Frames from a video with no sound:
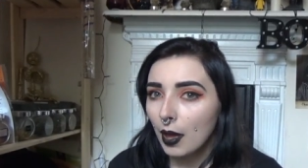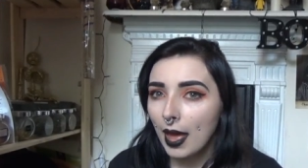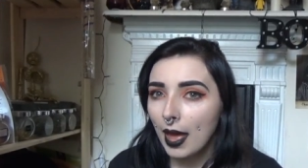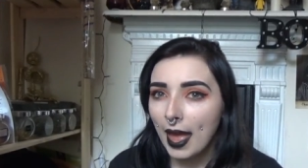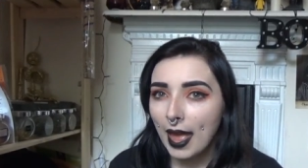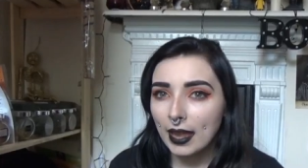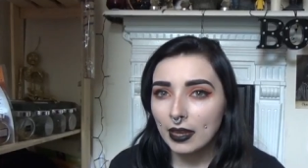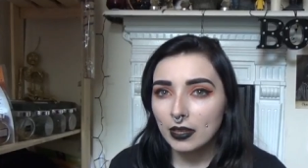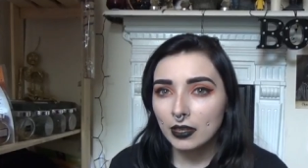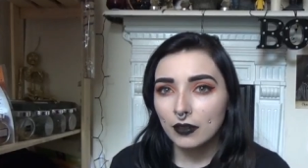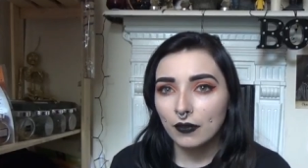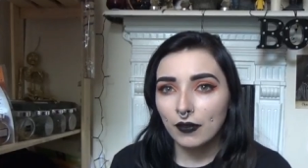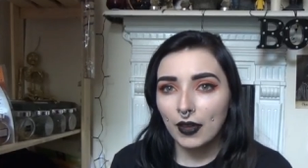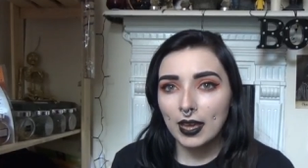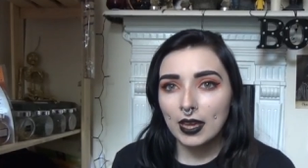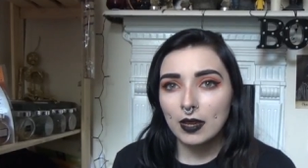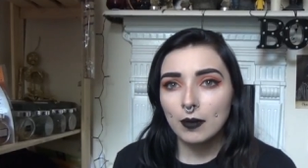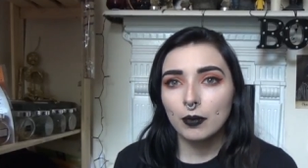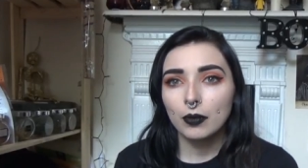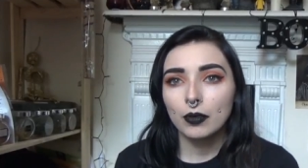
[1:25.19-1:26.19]
end of
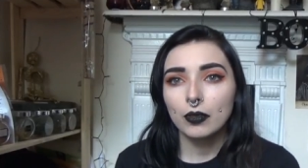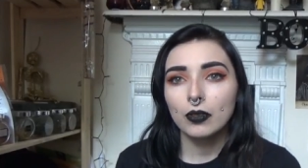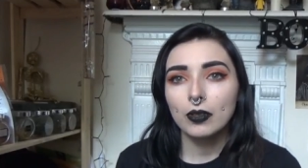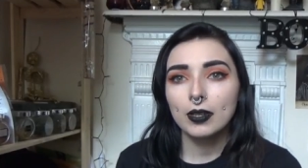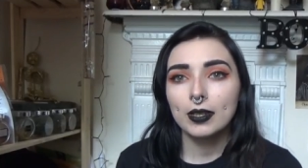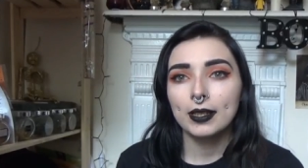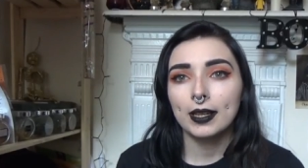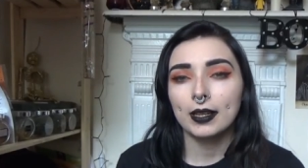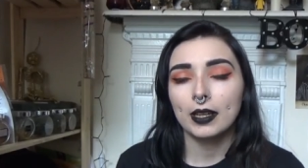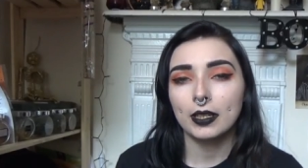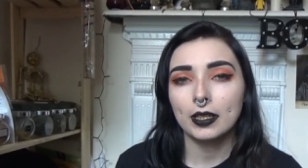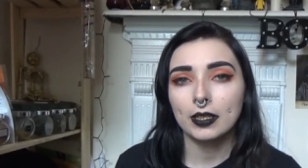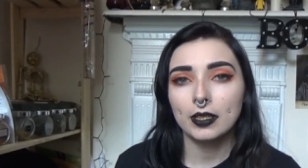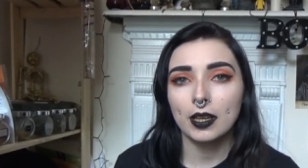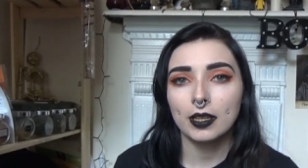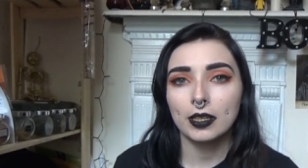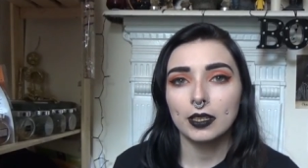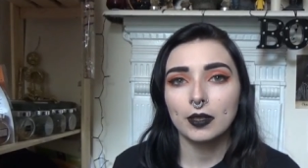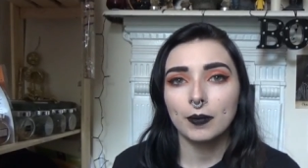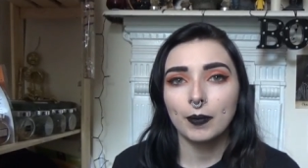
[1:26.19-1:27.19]
April and I
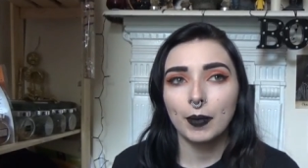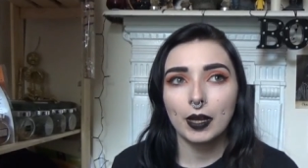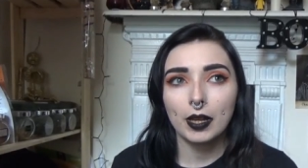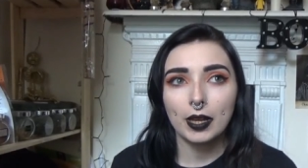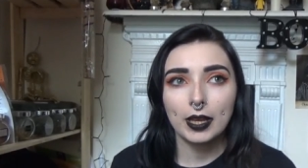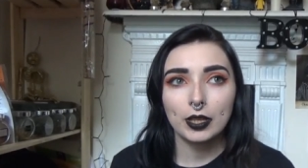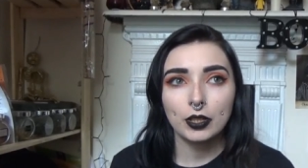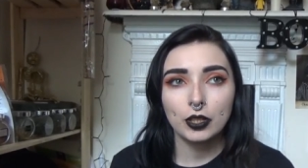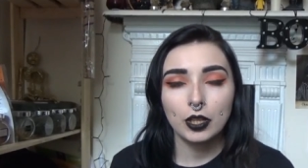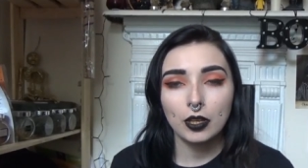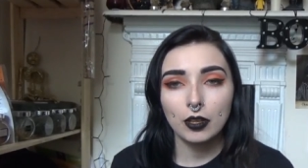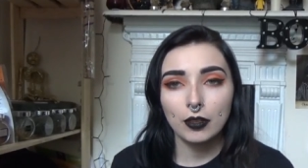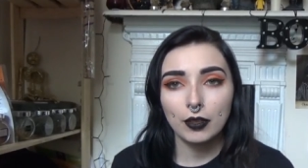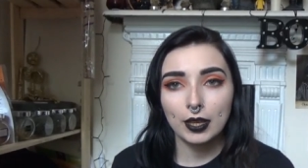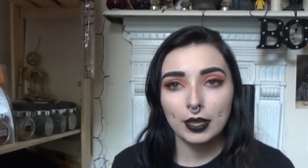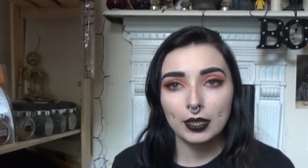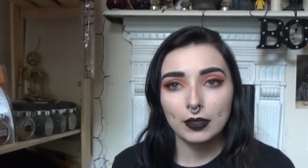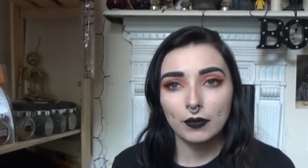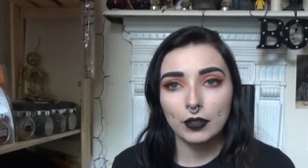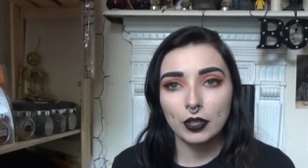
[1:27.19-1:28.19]
decided to buy two
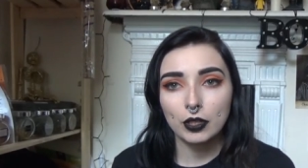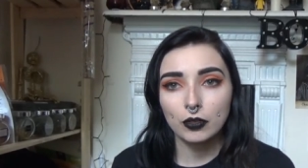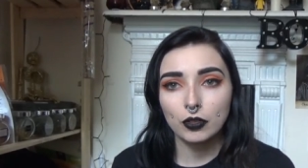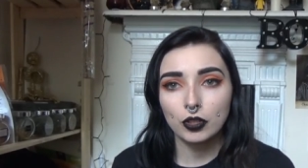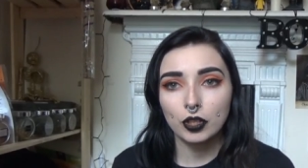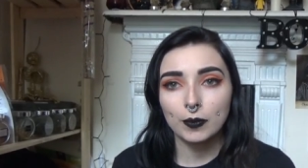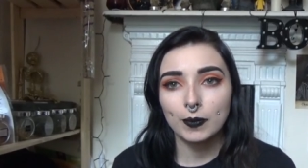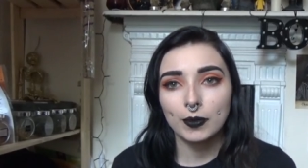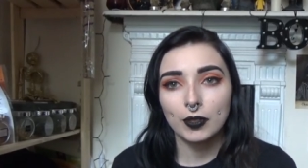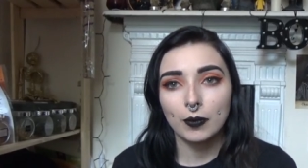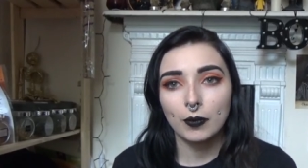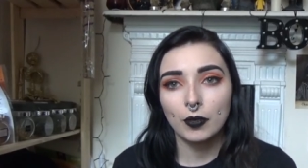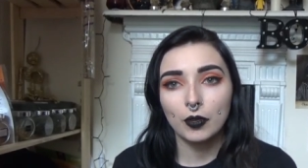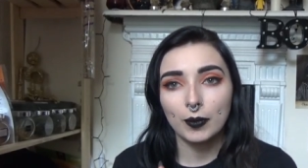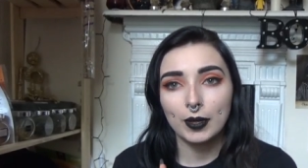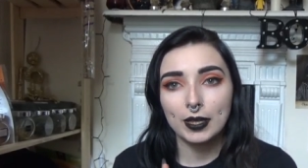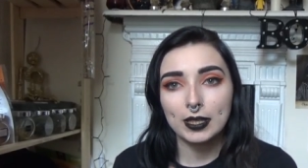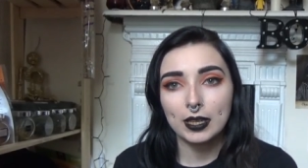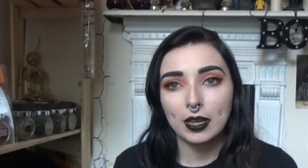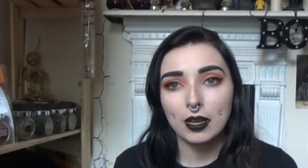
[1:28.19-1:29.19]
things for YouTube. So I bought
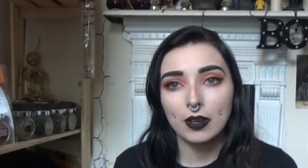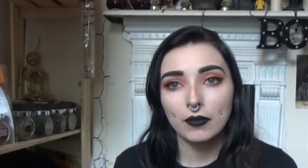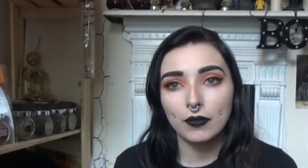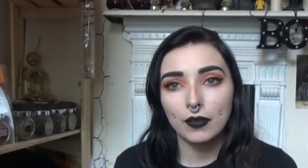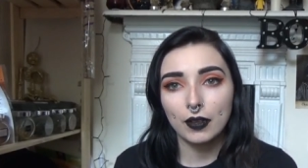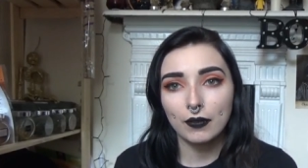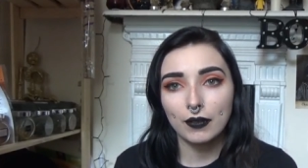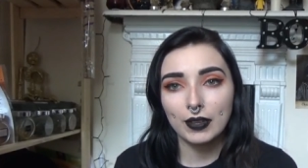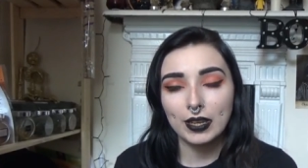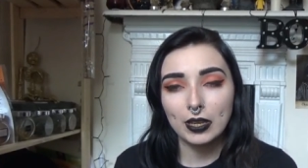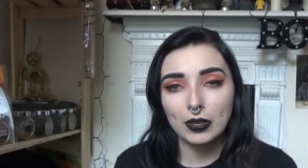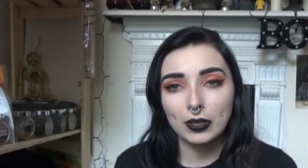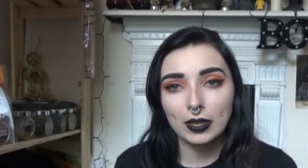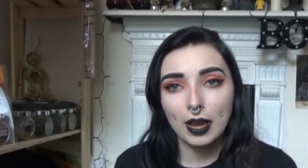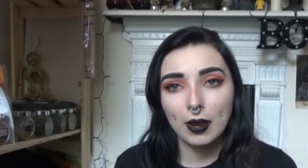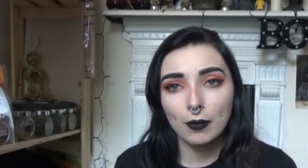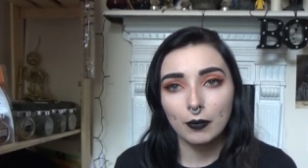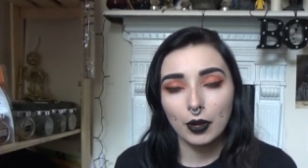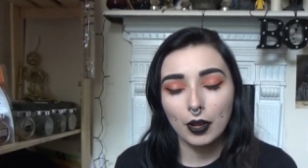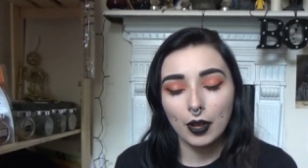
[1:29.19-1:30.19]
myself a video
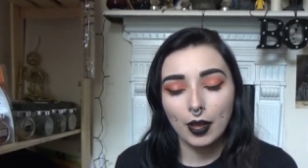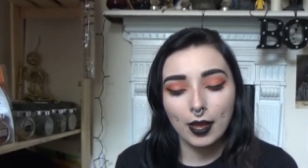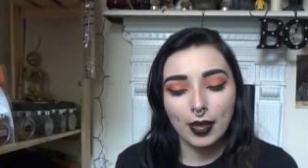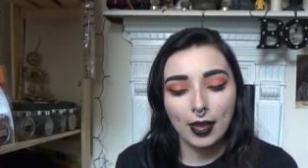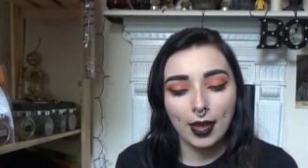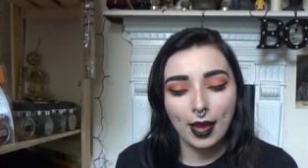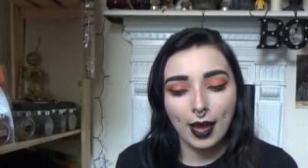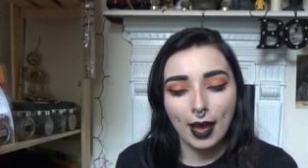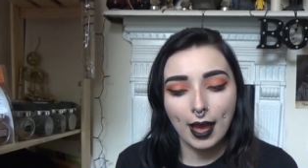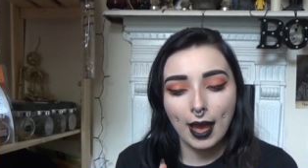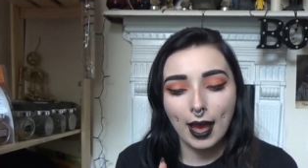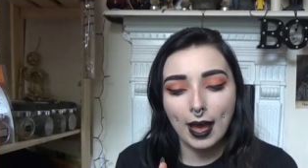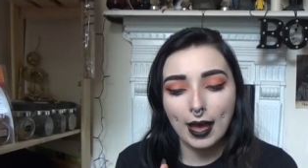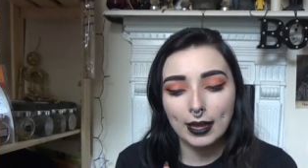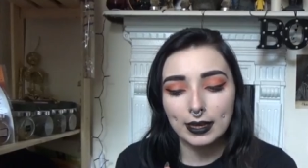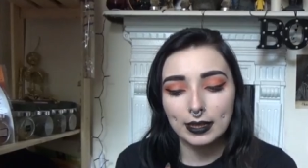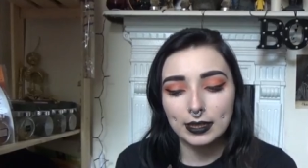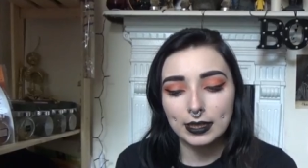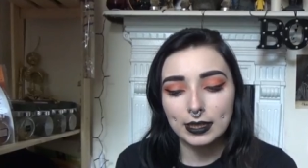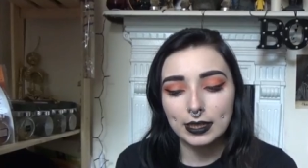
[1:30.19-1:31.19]
camera
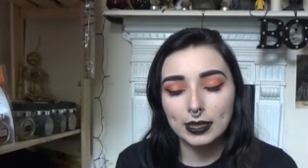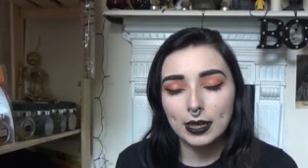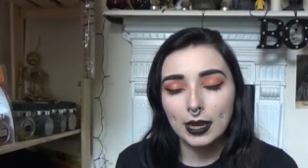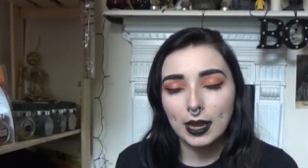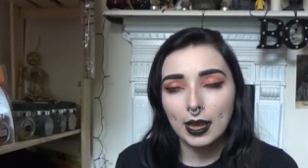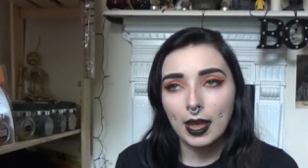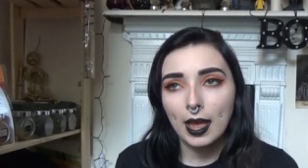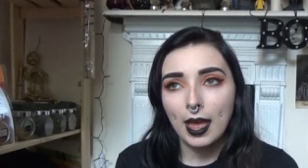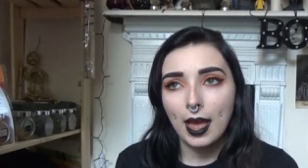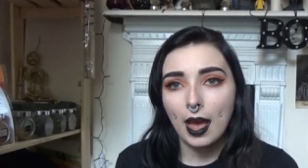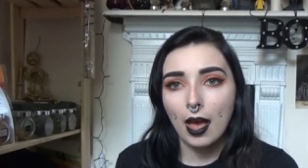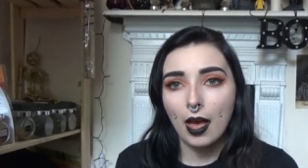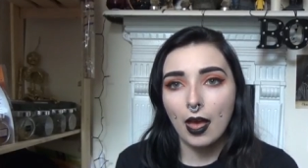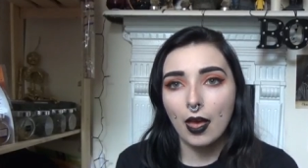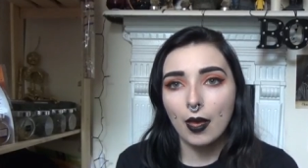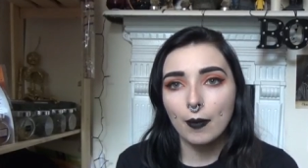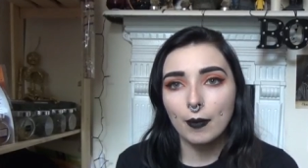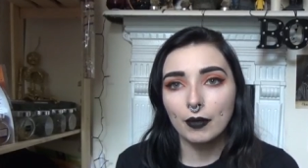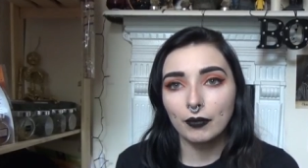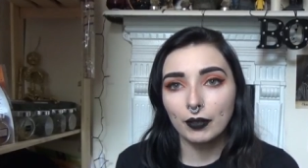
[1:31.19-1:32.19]
and
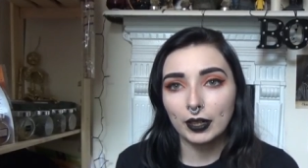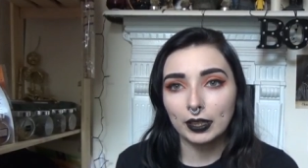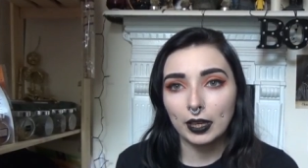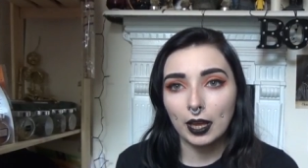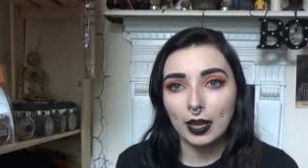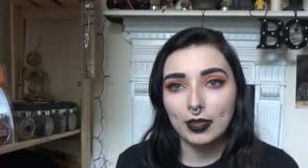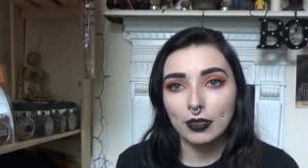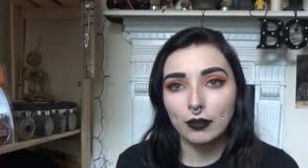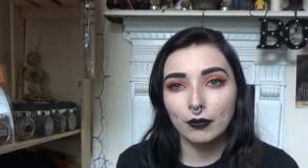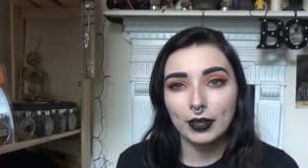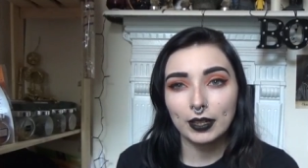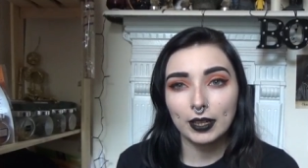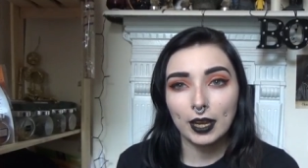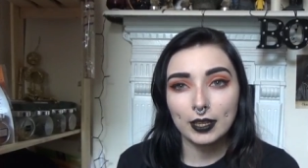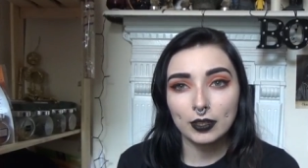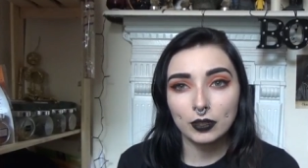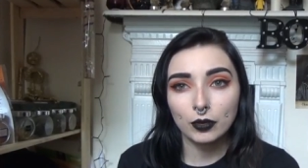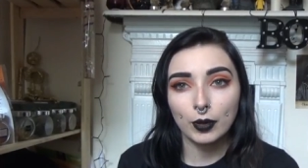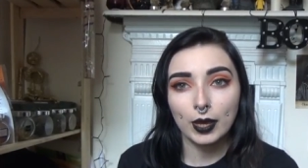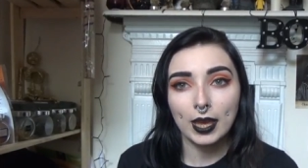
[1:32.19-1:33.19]
um, a ring light. The ring
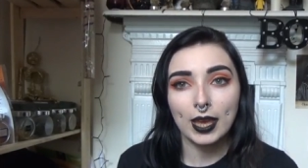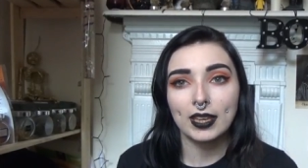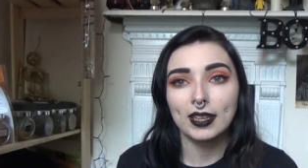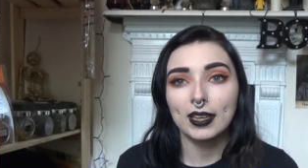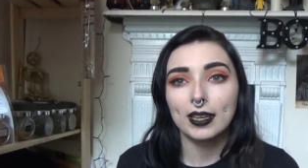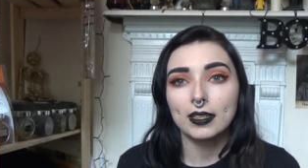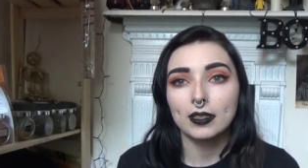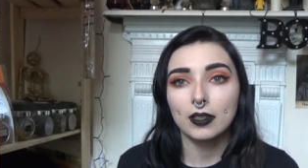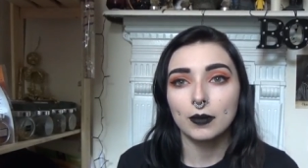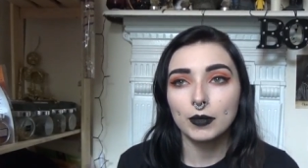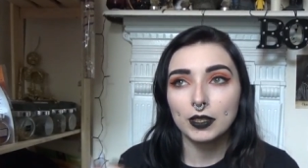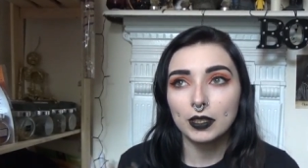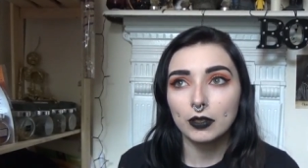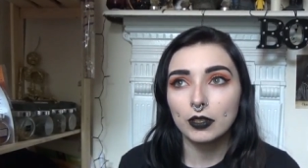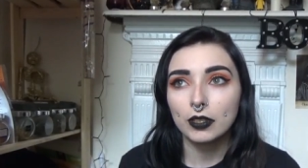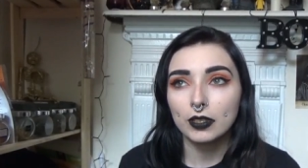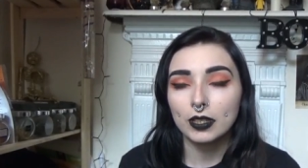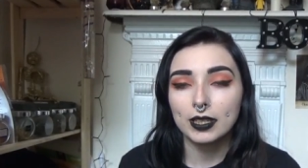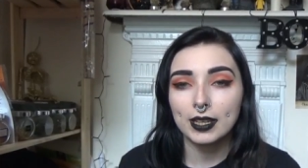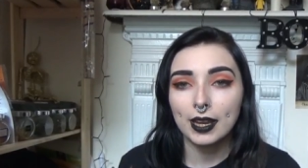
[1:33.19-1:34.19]
light's not here yet, so I'm still
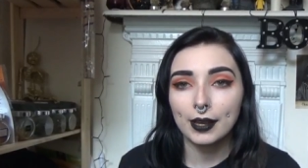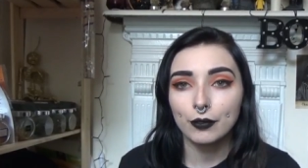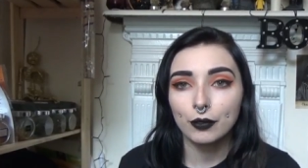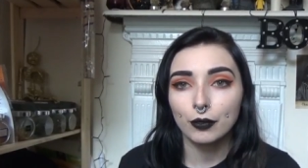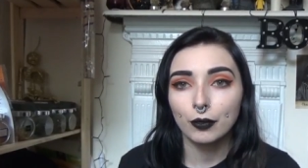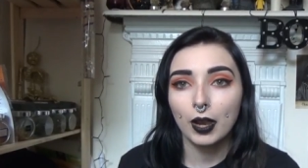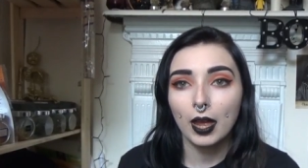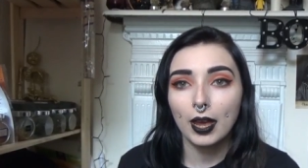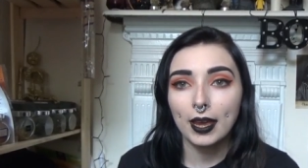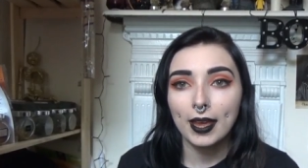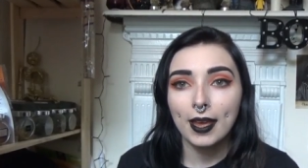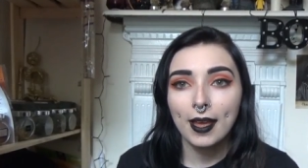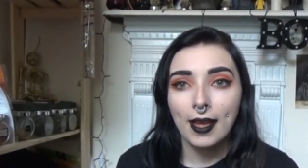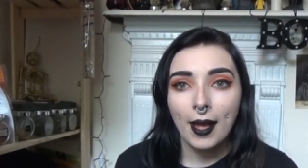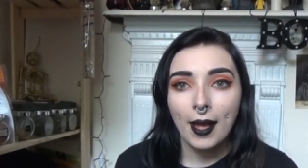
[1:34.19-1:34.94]
using natural light,